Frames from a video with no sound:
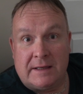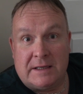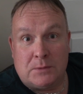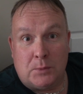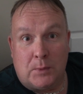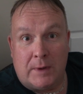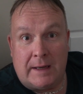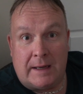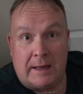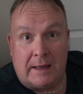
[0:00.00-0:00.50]
this
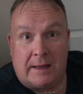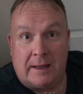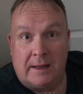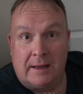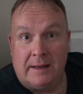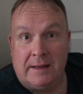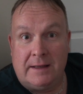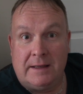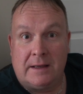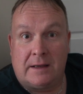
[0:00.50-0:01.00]

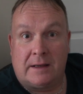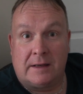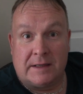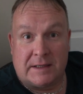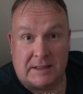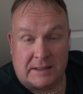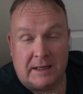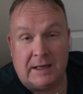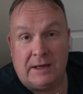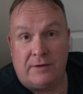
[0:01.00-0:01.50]
week? You can
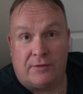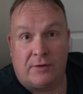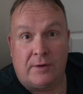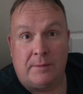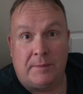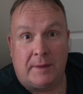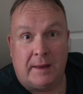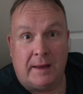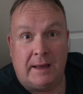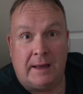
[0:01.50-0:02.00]
see
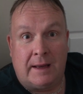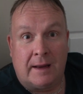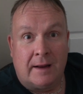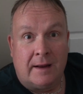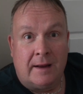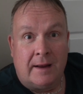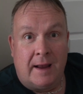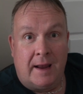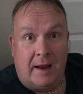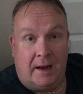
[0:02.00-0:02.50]
from the
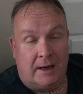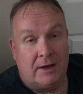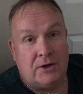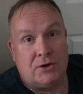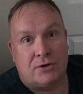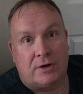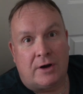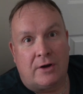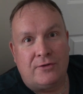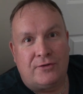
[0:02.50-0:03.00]

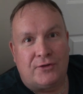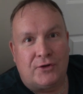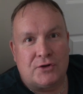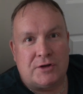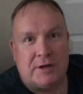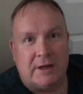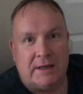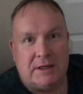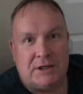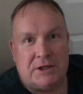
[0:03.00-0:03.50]
intro
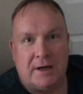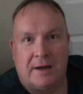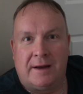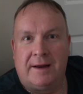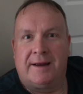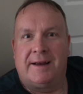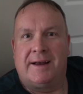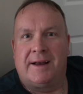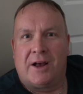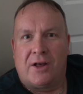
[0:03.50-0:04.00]
footage,
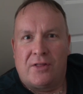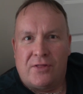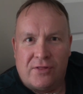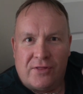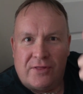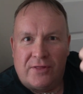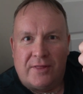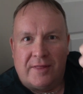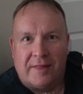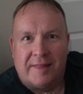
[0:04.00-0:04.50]

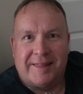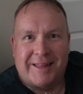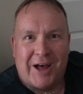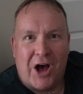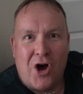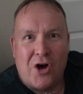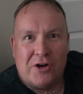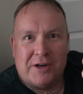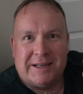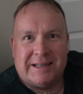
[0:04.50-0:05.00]
the
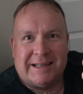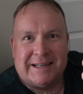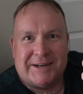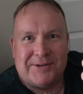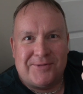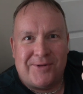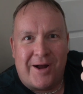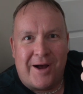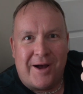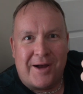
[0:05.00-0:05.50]
harness has
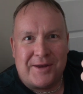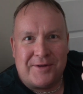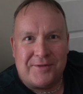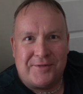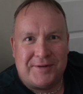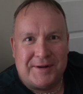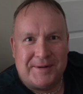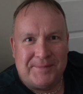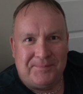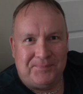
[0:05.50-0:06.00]

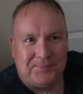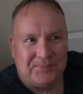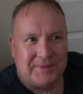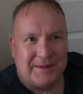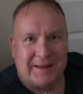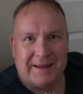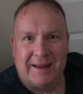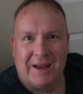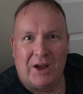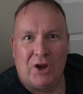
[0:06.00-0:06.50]
arrived.
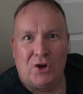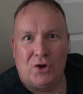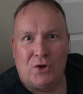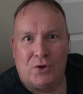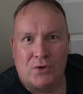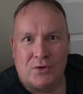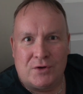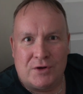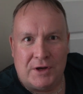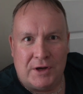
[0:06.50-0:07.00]

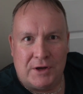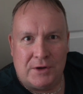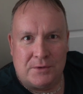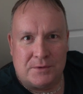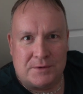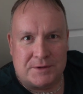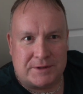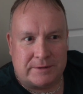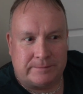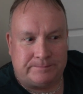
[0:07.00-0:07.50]
Good
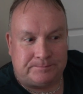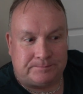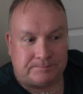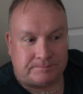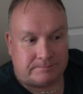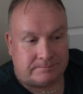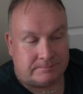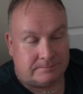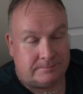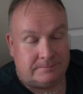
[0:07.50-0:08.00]
news.
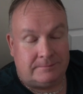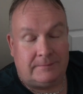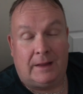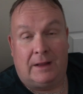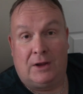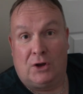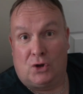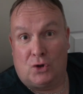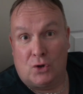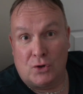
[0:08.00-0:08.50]

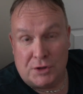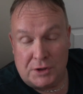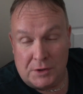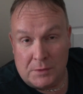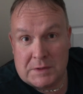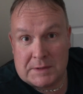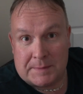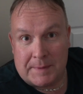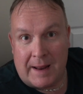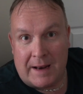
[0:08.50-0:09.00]
Good
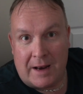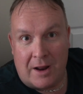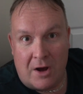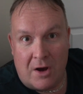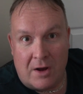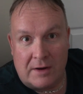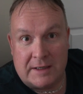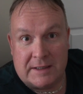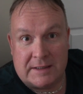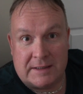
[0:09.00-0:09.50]
news about the
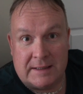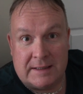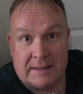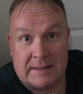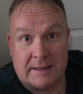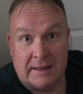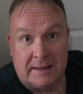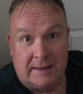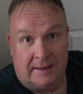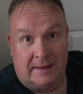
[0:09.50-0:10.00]
harness is